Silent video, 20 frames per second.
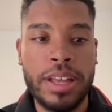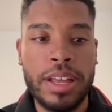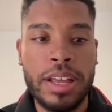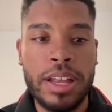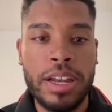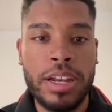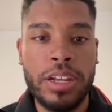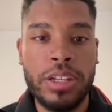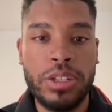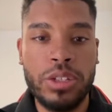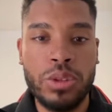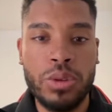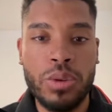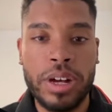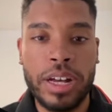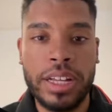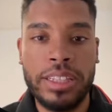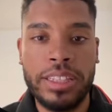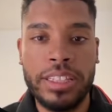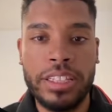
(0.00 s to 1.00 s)
Let's look
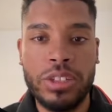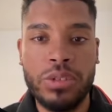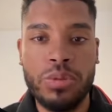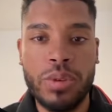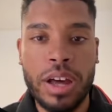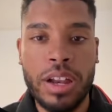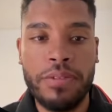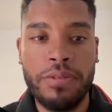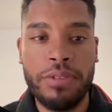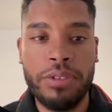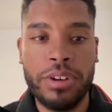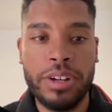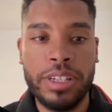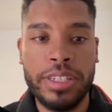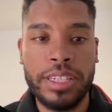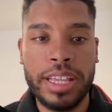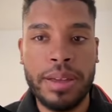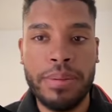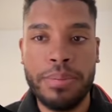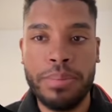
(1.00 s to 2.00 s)
at this one, for
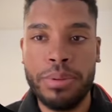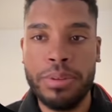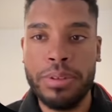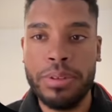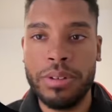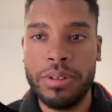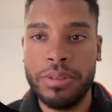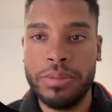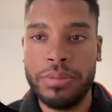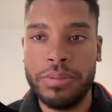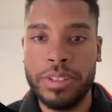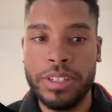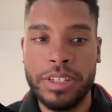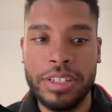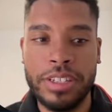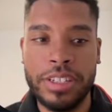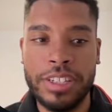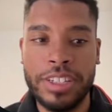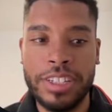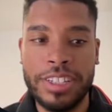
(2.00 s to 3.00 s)
example. Oh, this
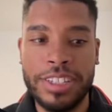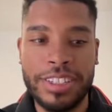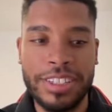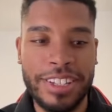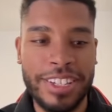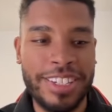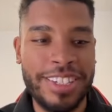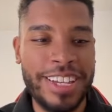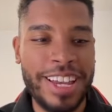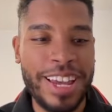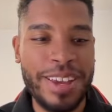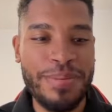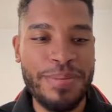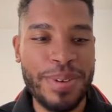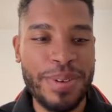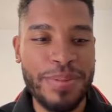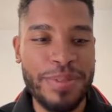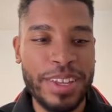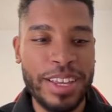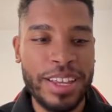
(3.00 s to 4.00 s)
is the same.
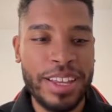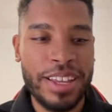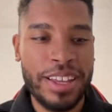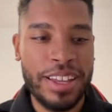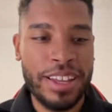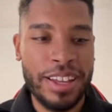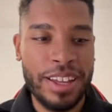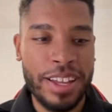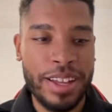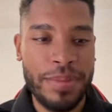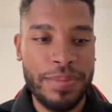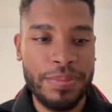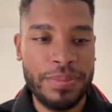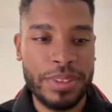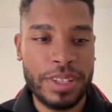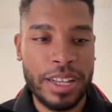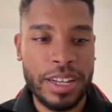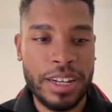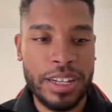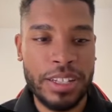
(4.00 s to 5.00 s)

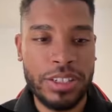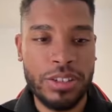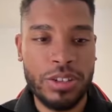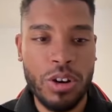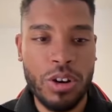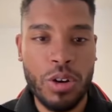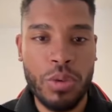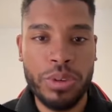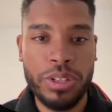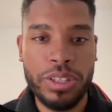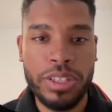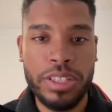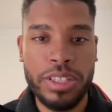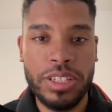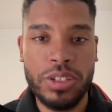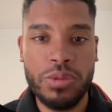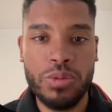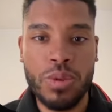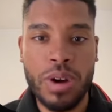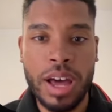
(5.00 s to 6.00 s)
Let's go with this
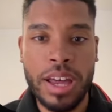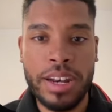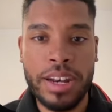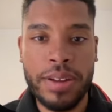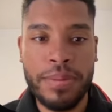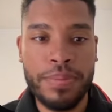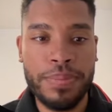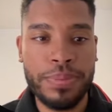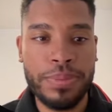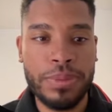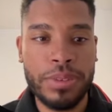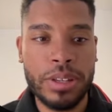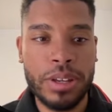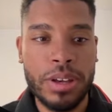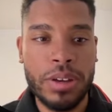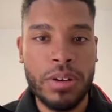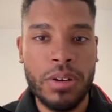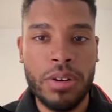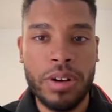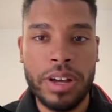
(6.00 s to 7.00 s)
one.
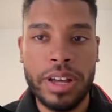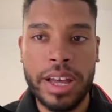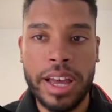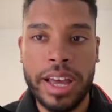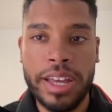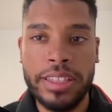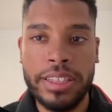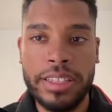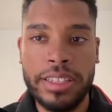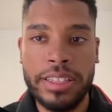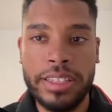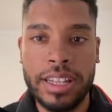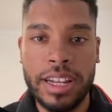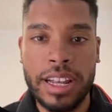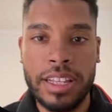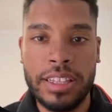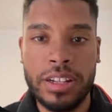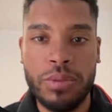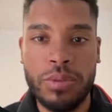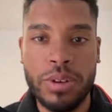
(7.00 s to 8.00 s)
Okay, this is
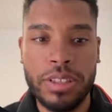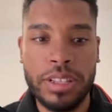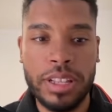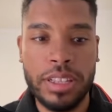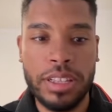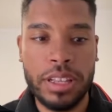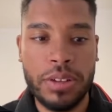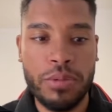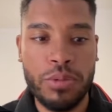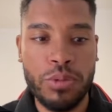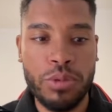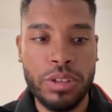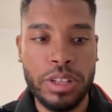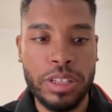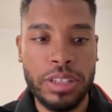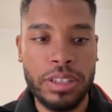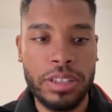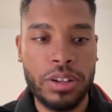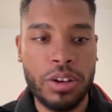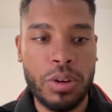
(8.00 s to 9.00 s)
another one that I
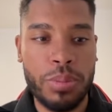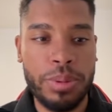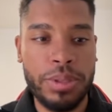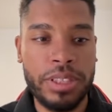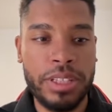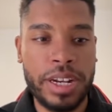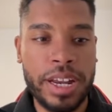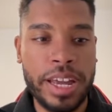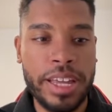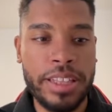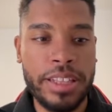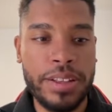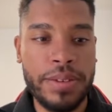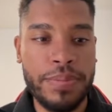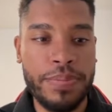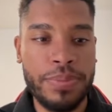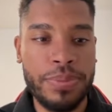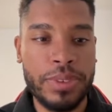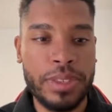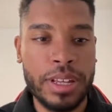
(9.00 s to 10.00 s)
wouldn't copy trade.
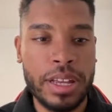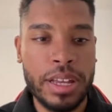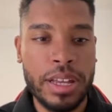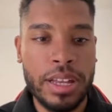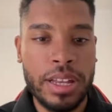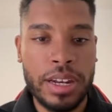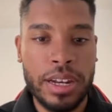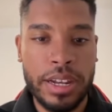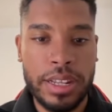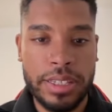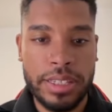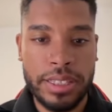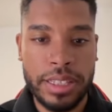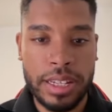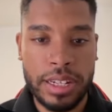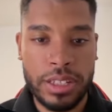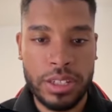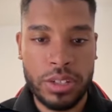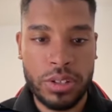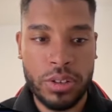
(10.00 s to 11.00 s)
Let's
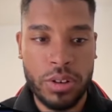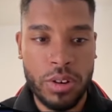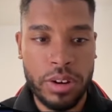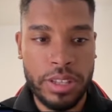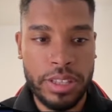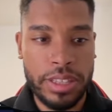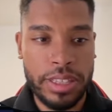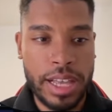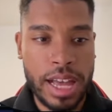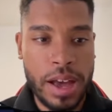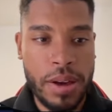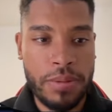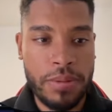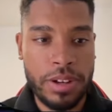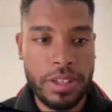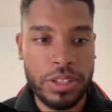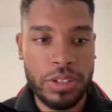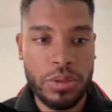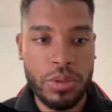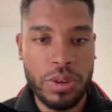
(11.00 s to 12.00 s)
start scrolling down.
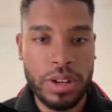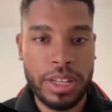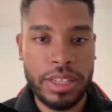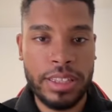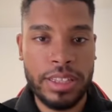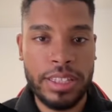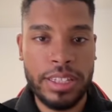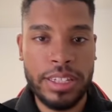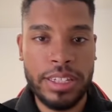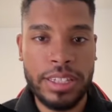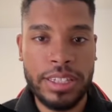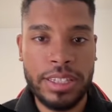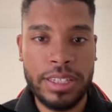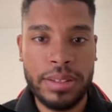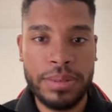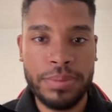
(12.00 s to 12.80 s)
Let's look at this.